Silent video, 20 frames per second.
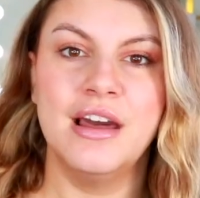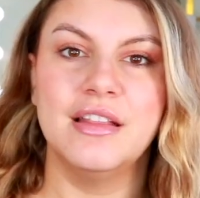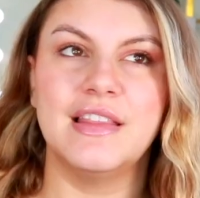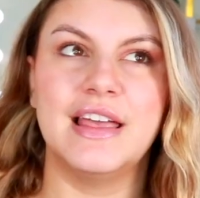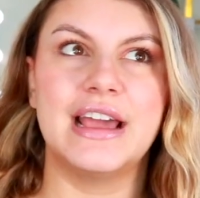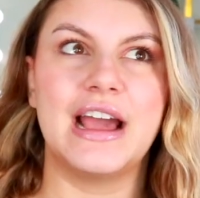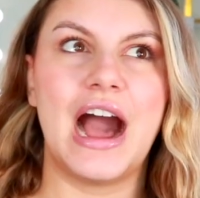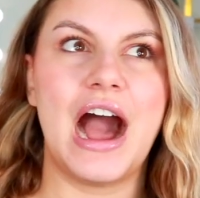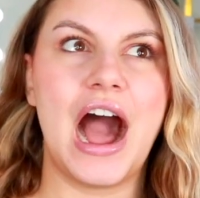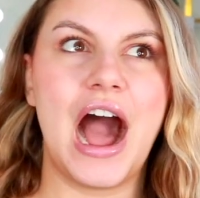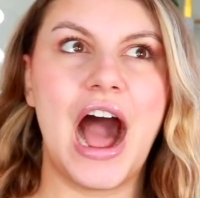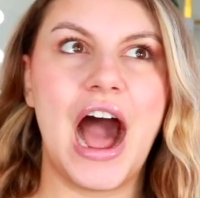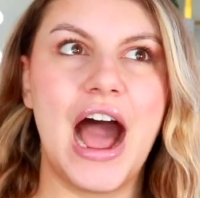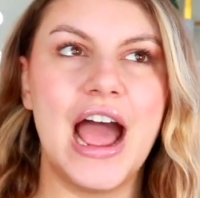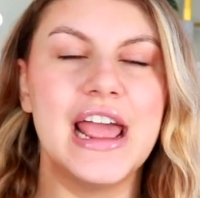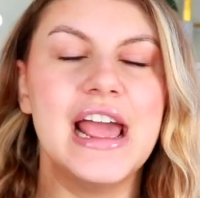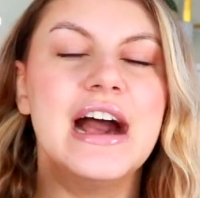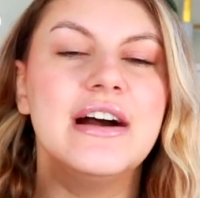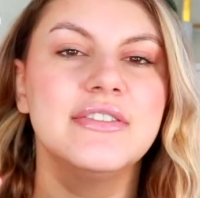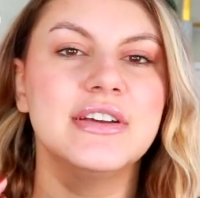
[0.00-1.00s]
Like,
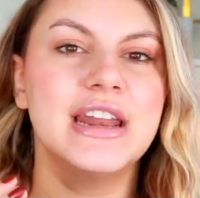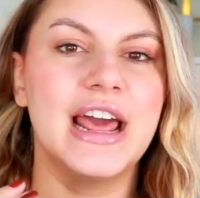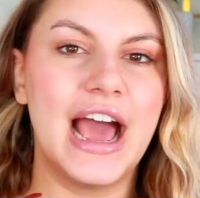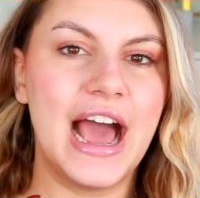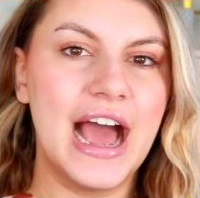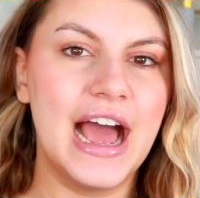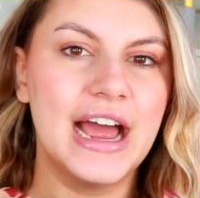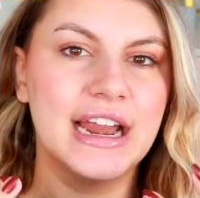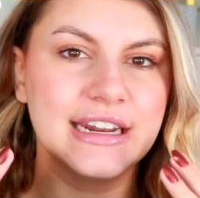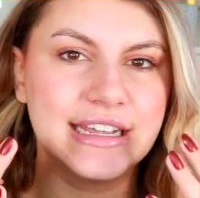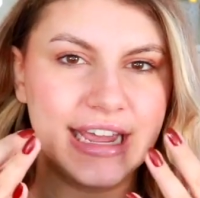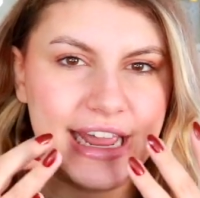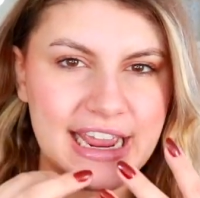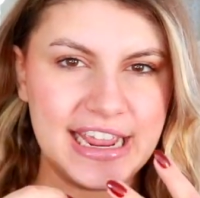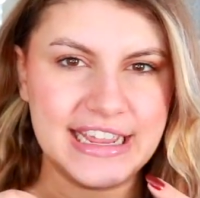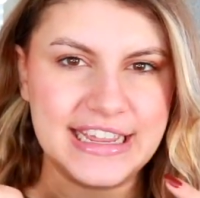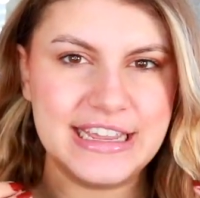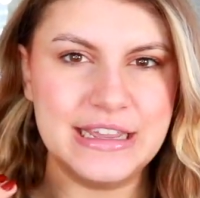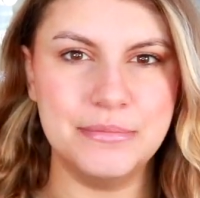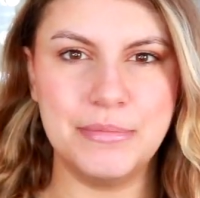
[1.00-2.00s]
I haven't had
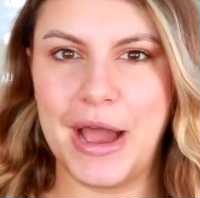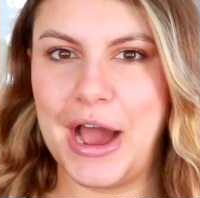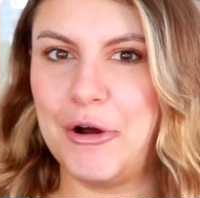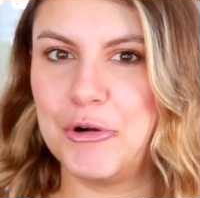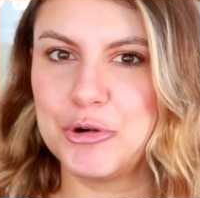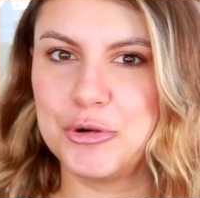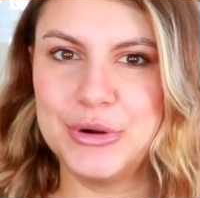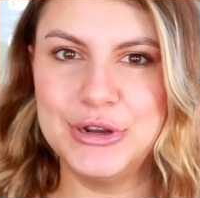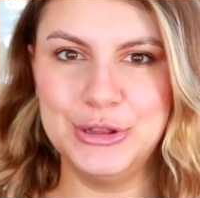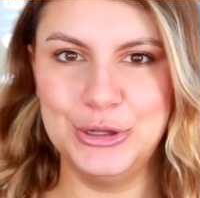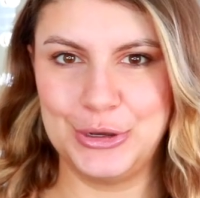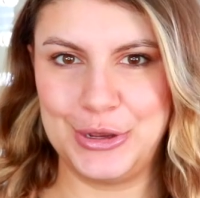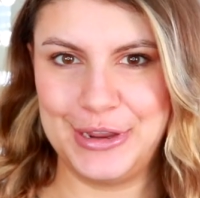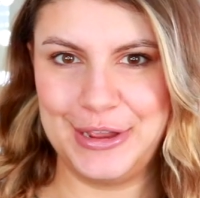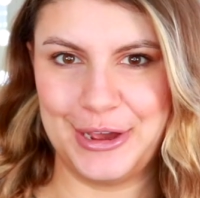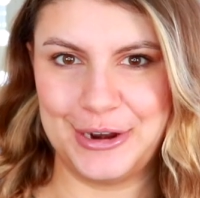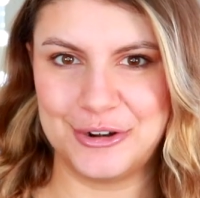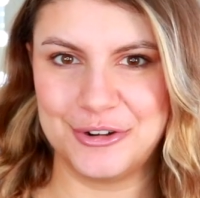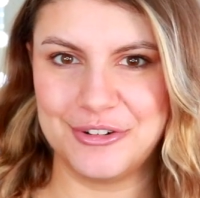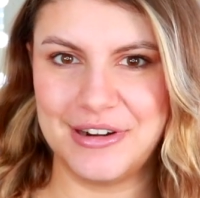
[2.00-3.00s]
cakey, powdery looking
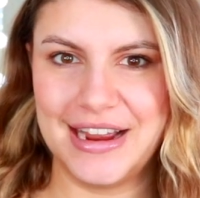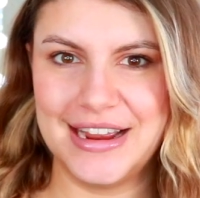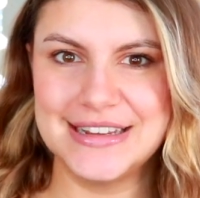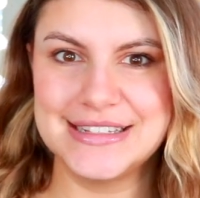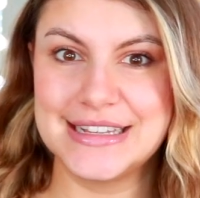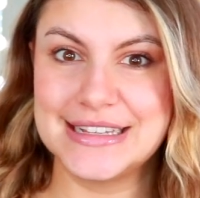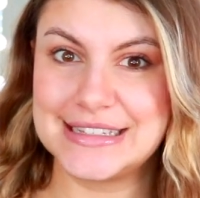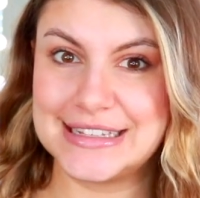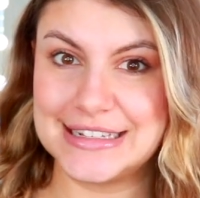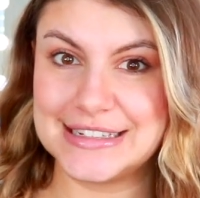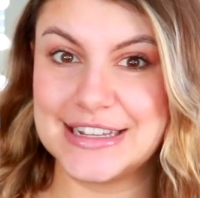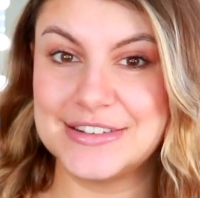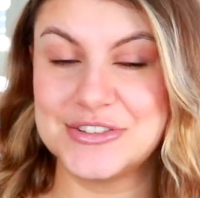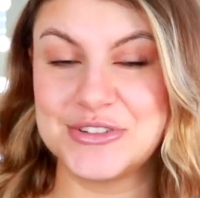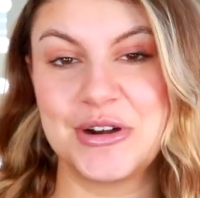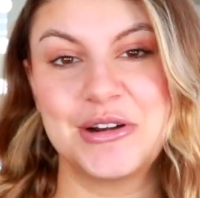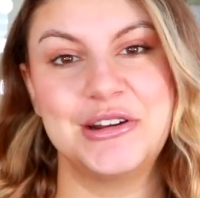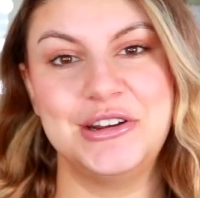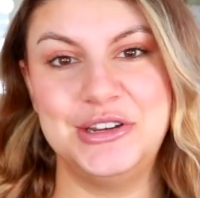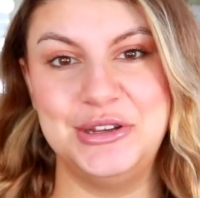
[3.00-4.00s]
under eyes since I
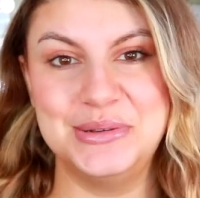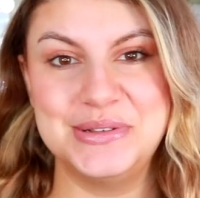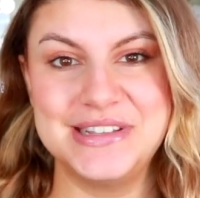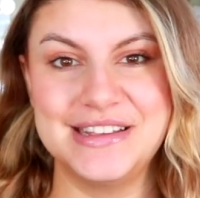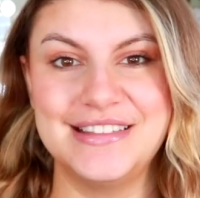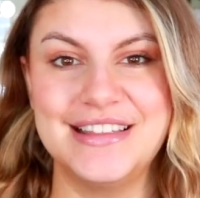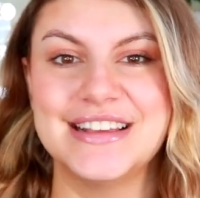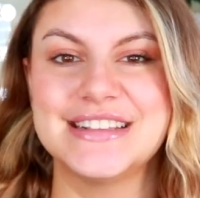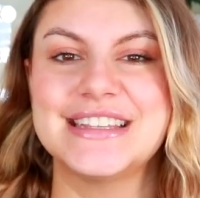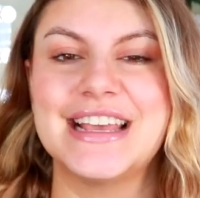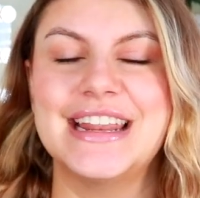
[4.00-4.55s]
started using this,